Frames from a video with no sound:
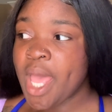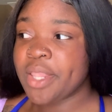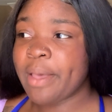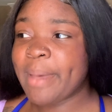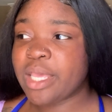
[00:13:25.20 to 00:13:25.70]

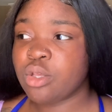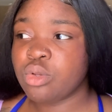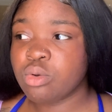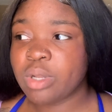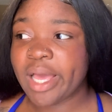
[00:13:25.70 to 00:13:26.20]
they make you
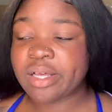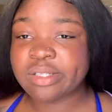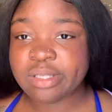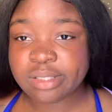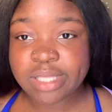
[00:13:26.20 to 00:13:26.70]
do like a
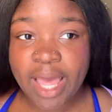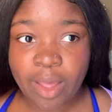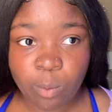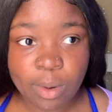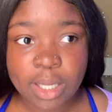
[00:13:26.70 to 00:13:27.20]

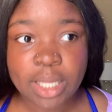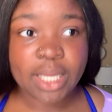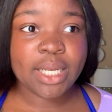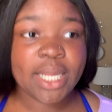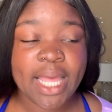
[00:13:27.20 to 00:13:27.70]
sustained
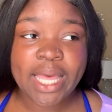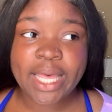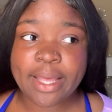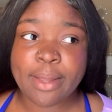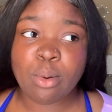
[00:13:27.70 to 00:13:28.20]
run.
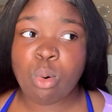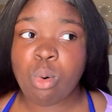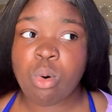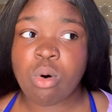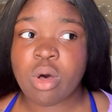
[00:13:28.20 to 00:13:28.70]
And
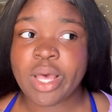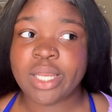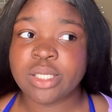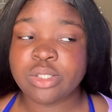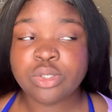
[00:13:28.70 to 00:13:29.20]

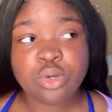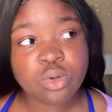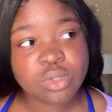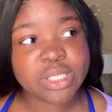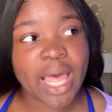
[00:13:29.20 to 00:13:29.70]
on
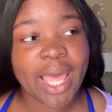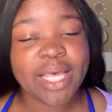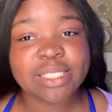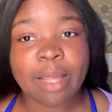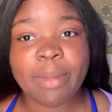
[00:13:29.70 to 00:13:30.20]

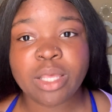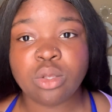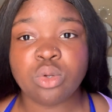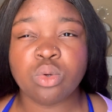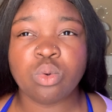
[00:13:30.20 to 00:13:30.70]
Tuesdays, they make
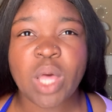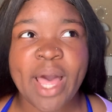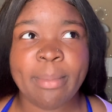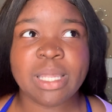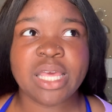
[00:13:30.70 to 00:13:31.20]
you do,
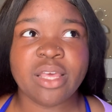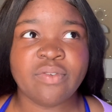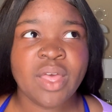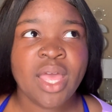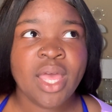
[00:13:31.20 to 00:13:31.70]
I believe,
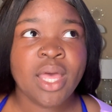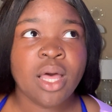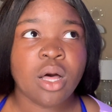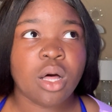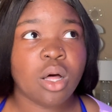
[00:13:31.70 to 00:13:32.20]

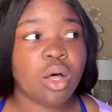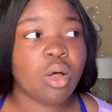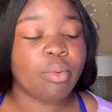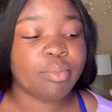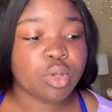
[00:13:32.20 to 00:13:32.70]

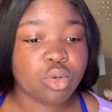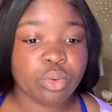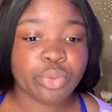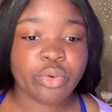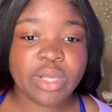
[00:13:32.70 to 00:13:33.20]
you
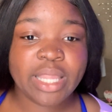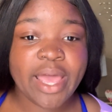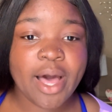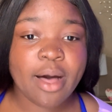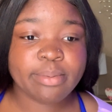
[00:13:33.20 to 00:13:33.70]
do 3
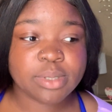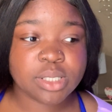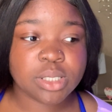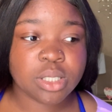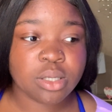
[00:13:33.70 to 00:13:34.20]
laps